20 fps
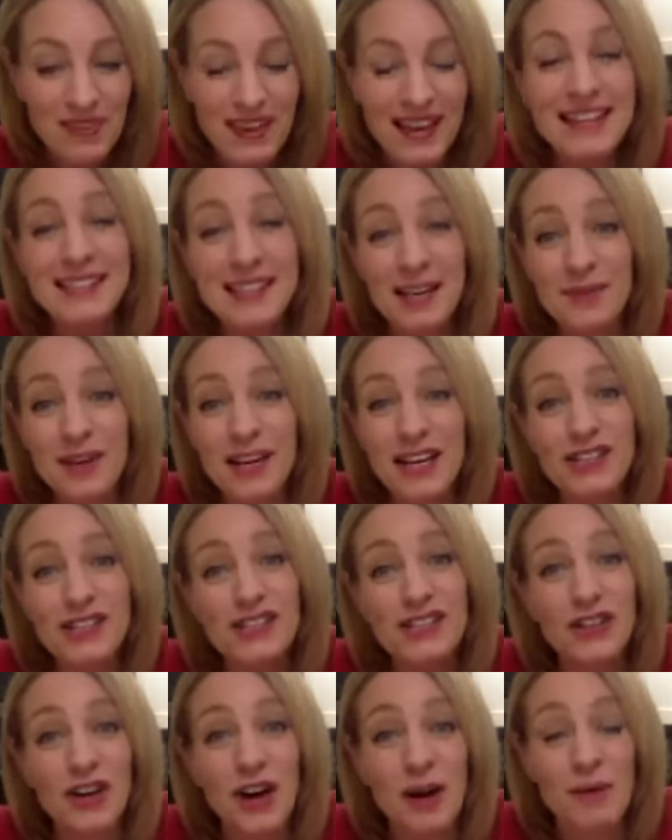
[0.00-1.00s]
It's on my
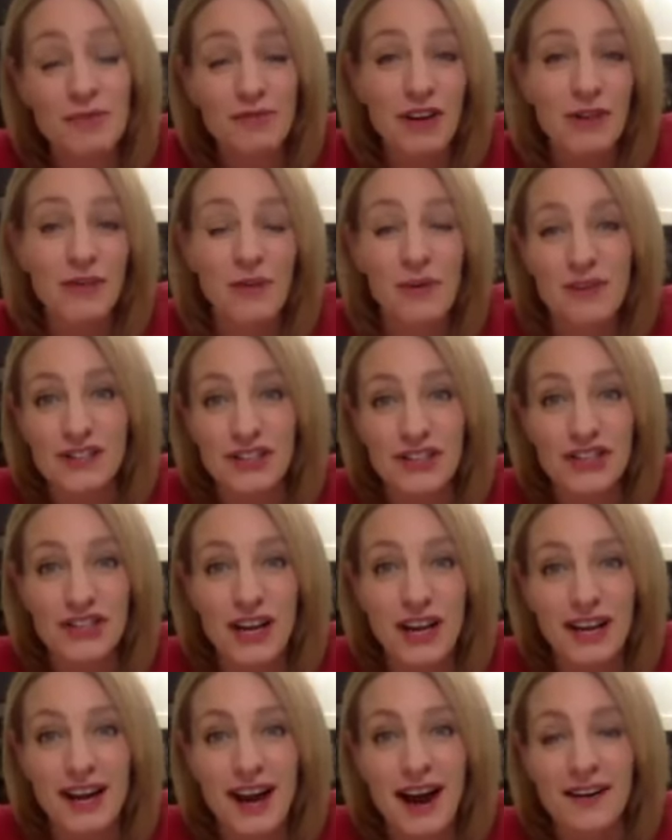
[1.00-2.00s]
Instagram if anyone wants to
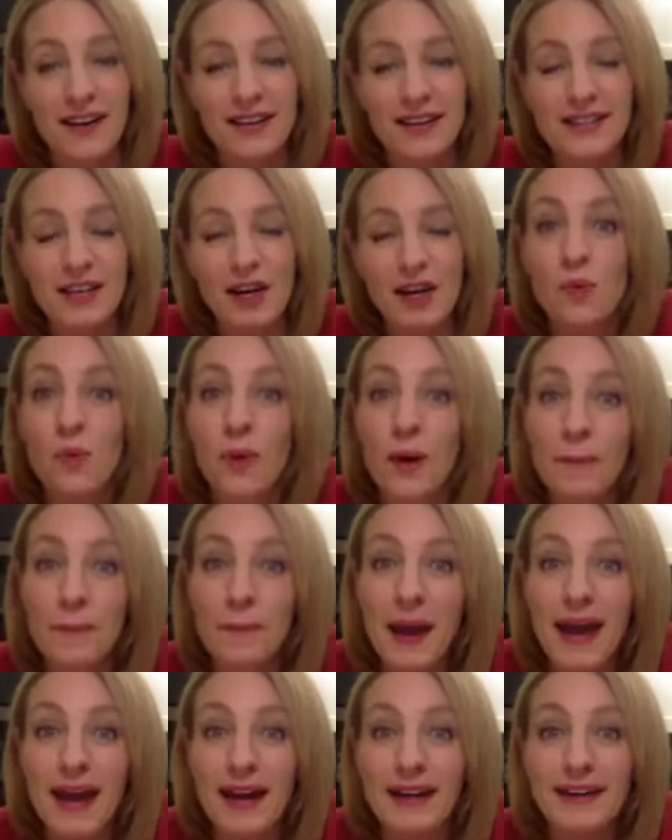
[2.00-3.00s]
check it out. It's a
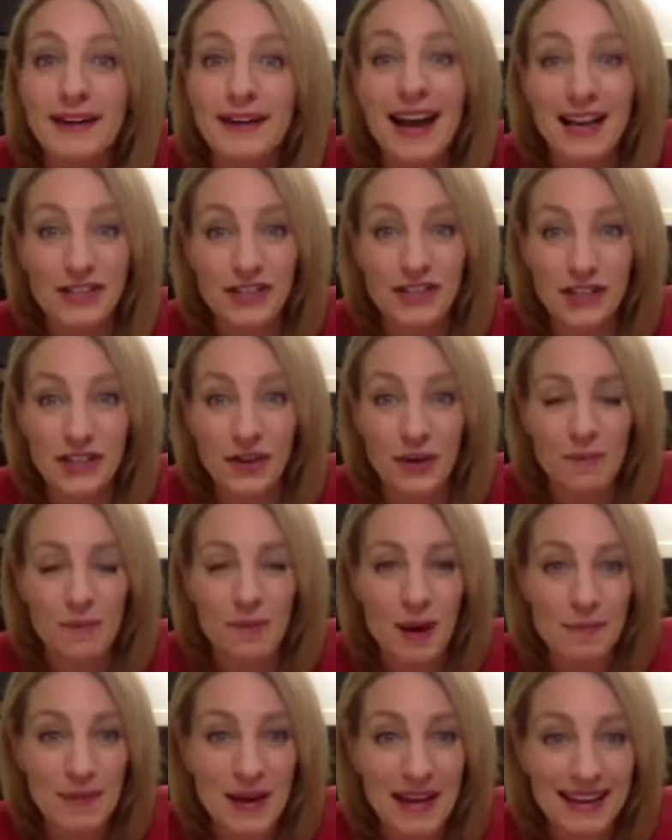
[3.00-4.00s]
1-pan cacio e
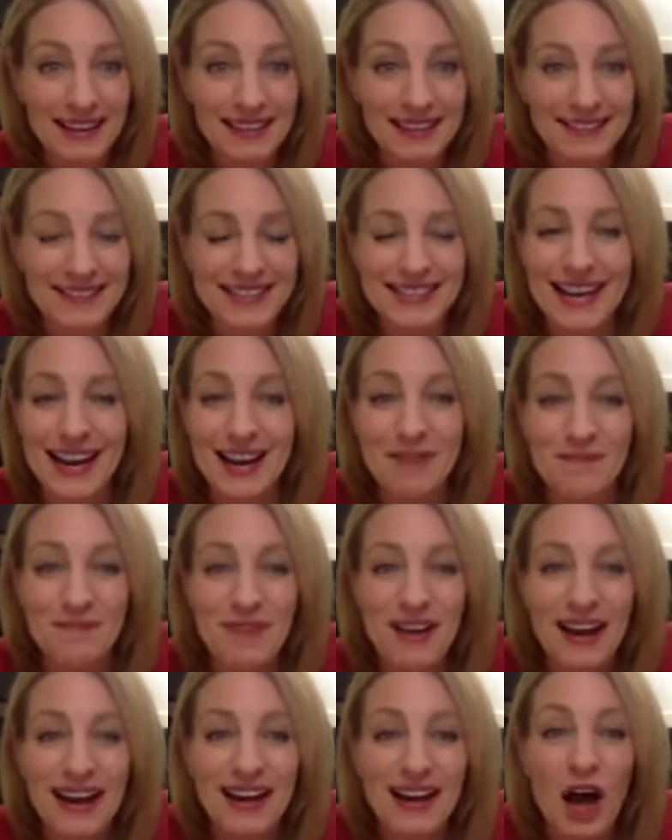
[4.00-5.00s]
pepe, which I'm
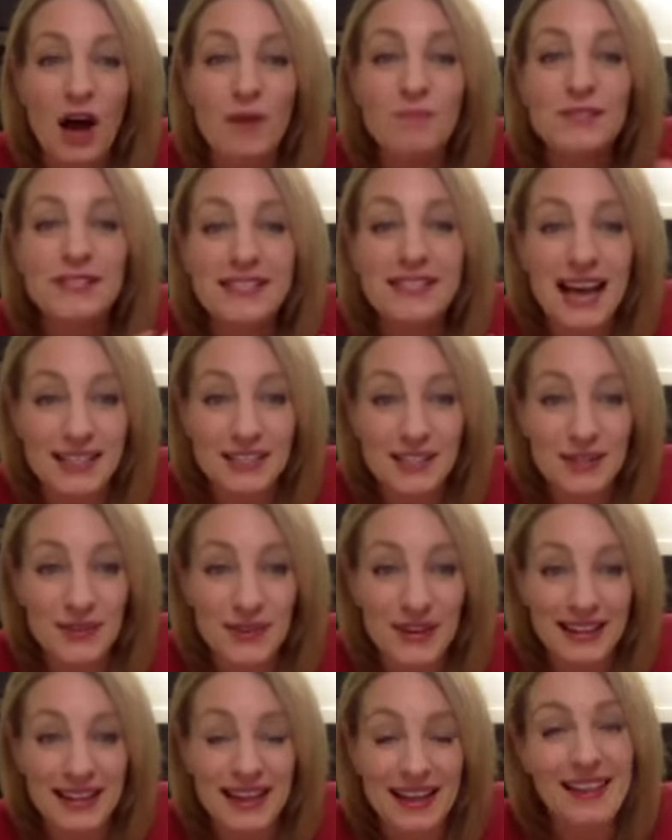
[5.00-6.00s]
obsessed
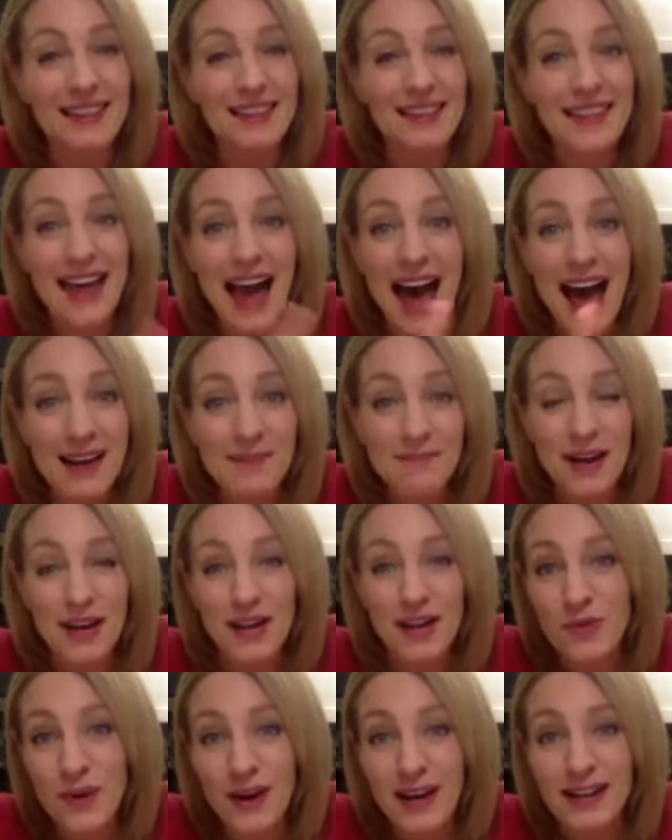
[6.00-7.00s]
with. And that, by
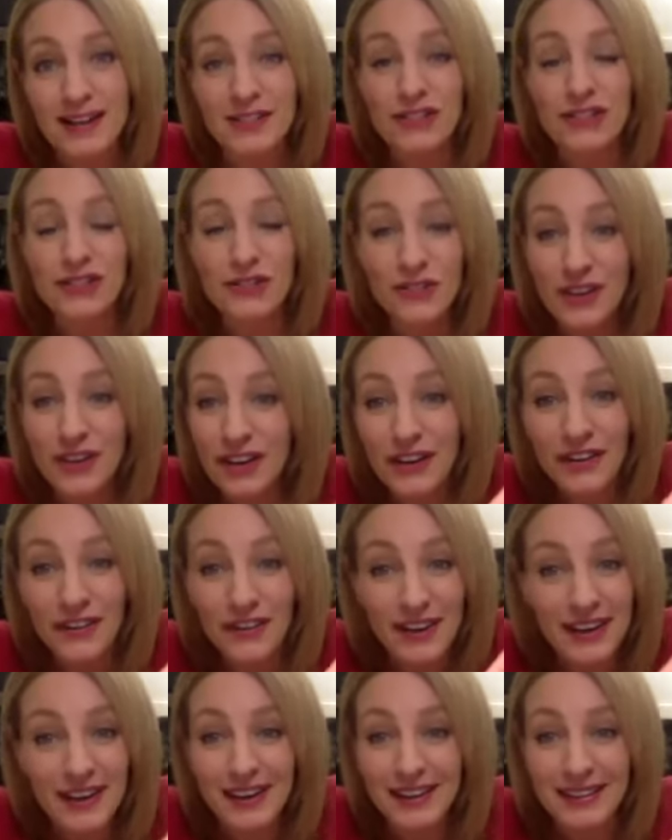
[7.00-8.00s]
the way, it's 3
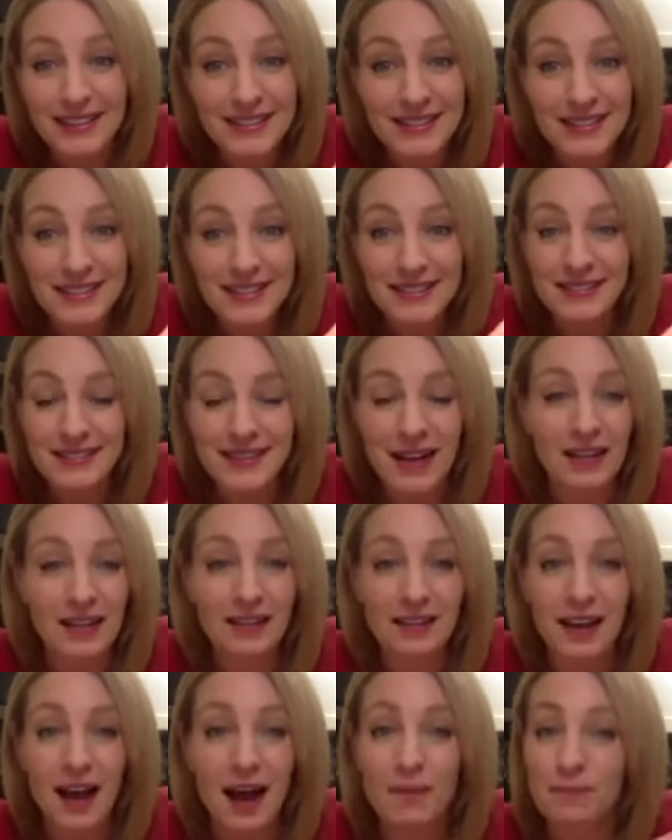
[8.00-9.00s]
ingredients. And
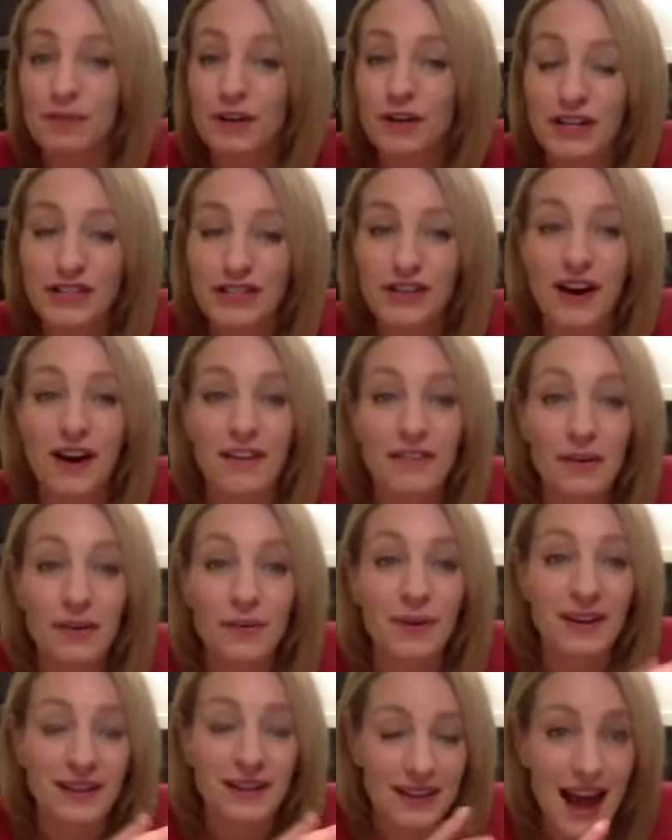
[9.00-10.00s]
I'm pretty sure
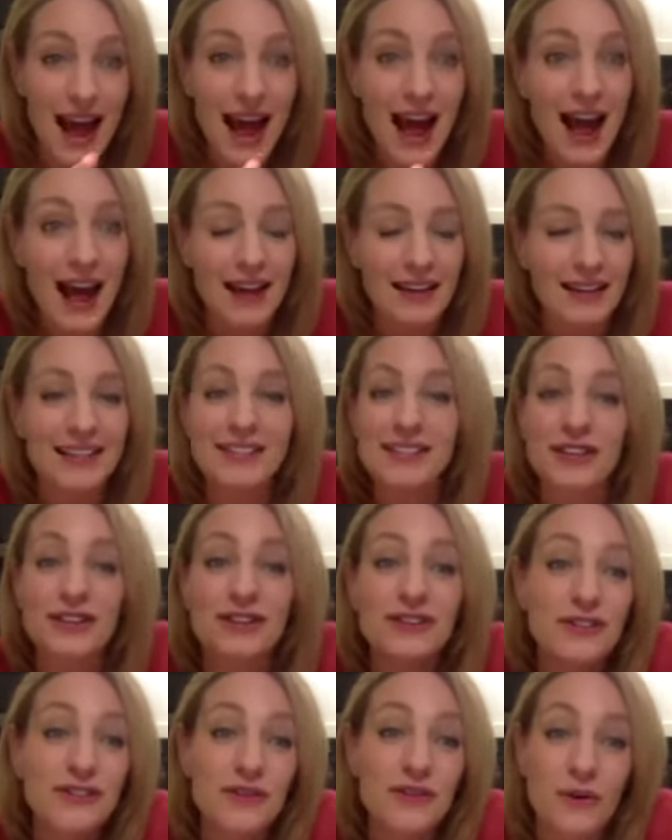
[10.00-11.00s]
everyone, Lisa, you
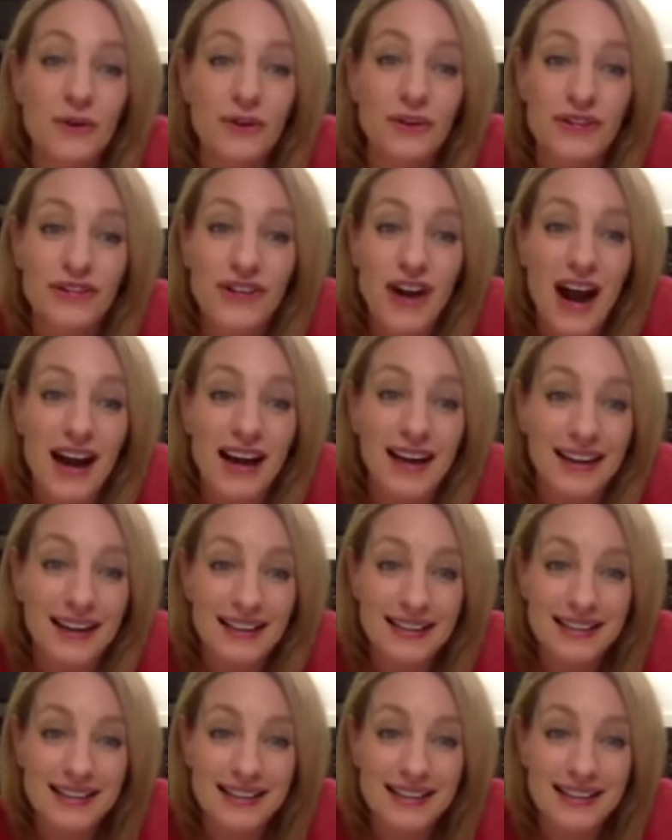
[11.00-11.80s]
should totally try it. It's